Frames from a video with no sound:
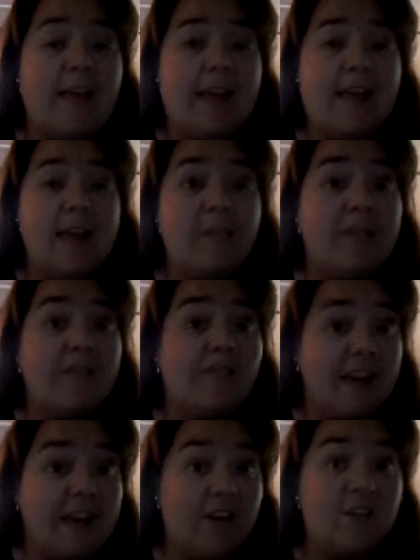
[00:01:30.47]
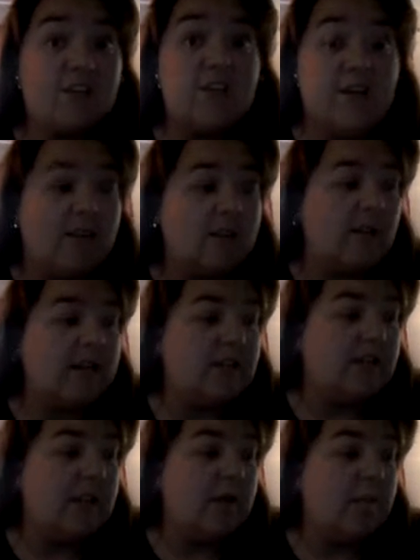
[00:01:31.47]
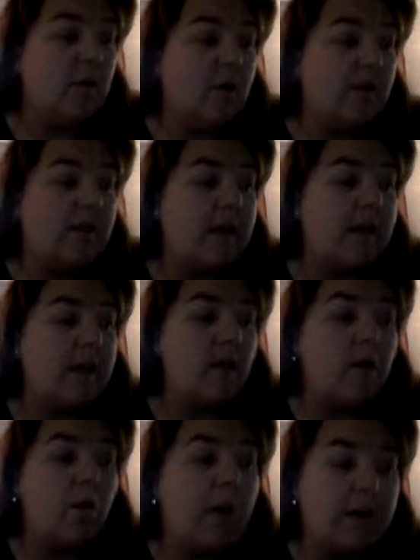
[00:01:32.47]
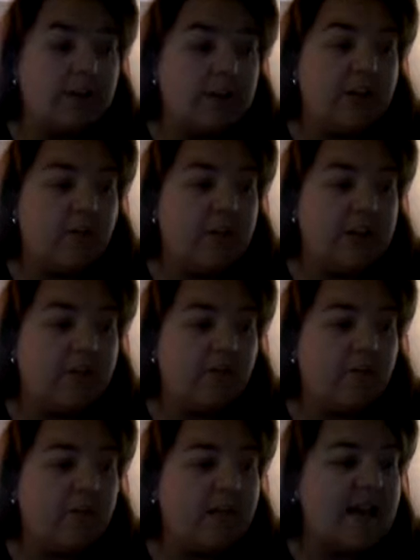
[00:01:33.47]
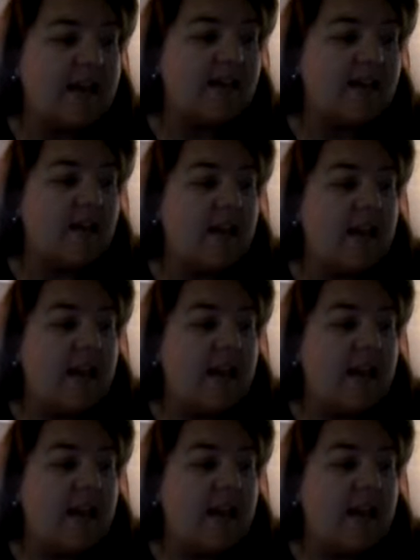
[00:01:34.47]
That can be fatal, so that's why it's very important that you are watching your patient for that.